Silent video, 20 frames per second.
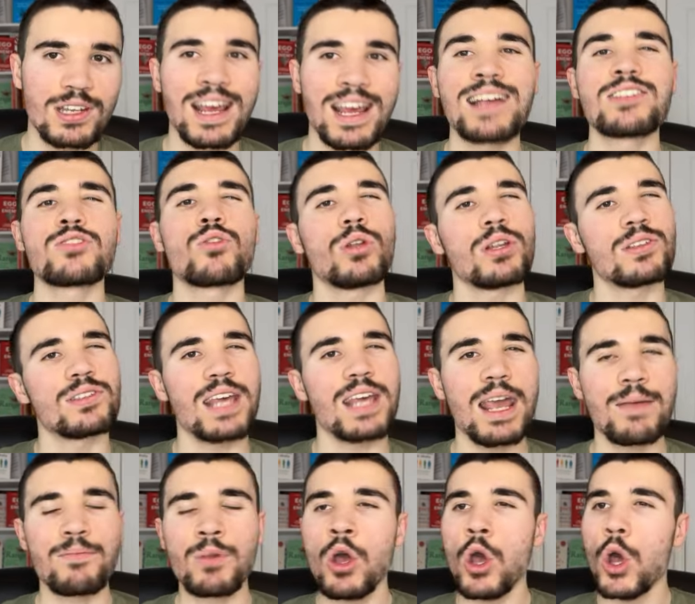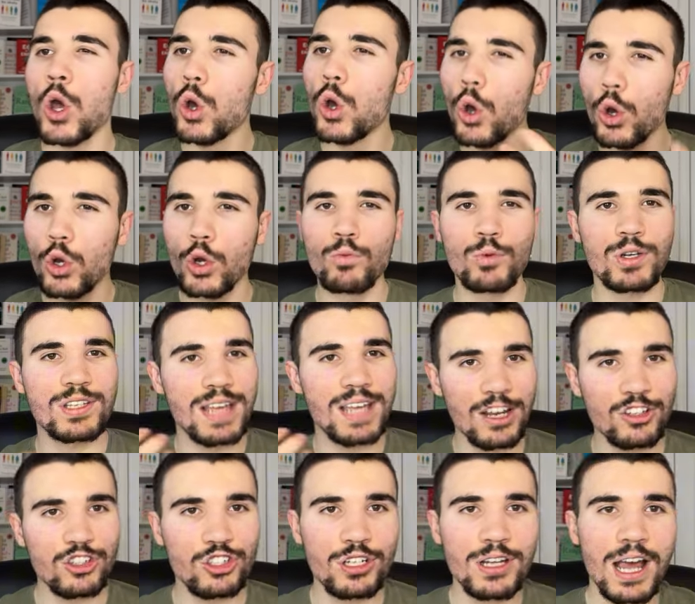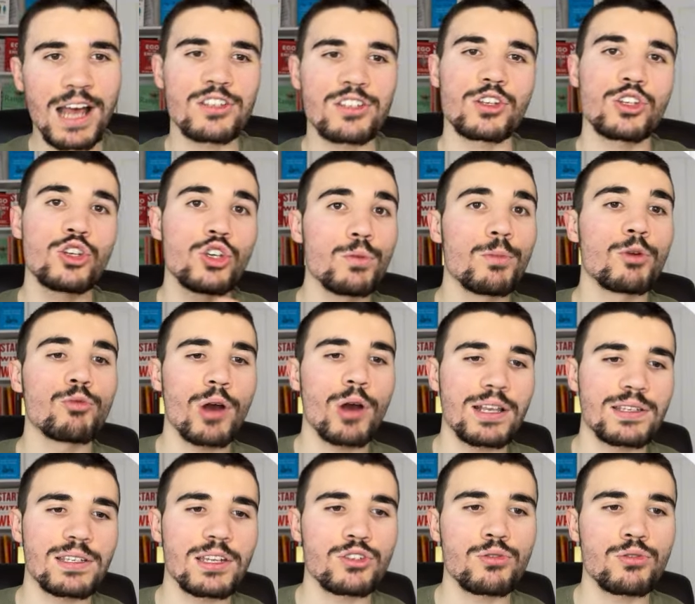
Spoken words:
it hasn't got the same hook and retention as a human writing.